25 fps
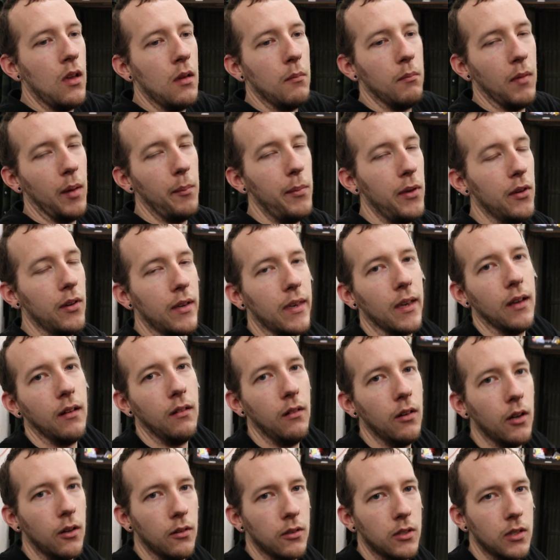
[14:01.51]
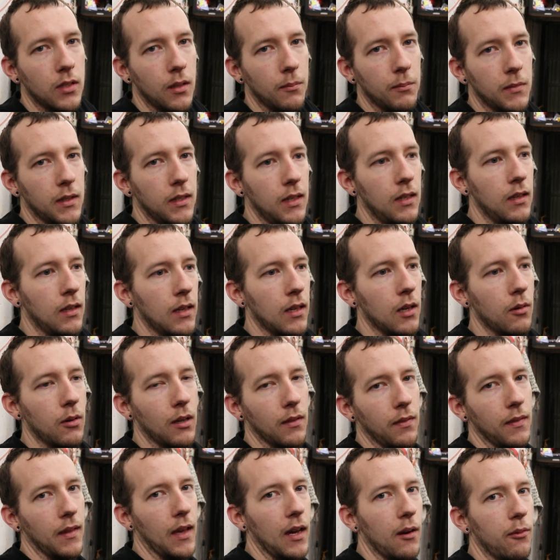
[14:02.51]
maybe you can learn something here
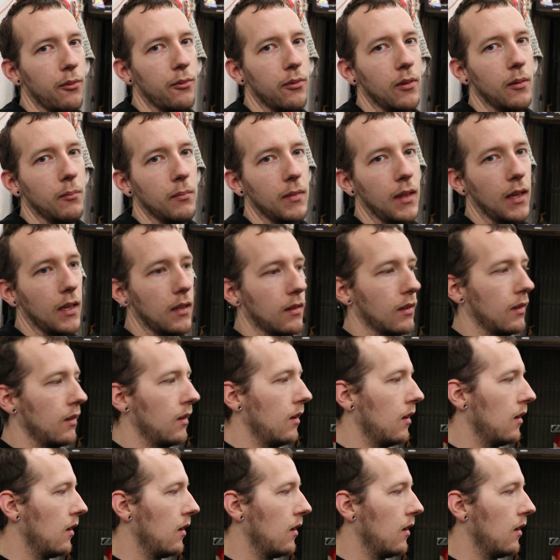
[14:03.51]
and there from that.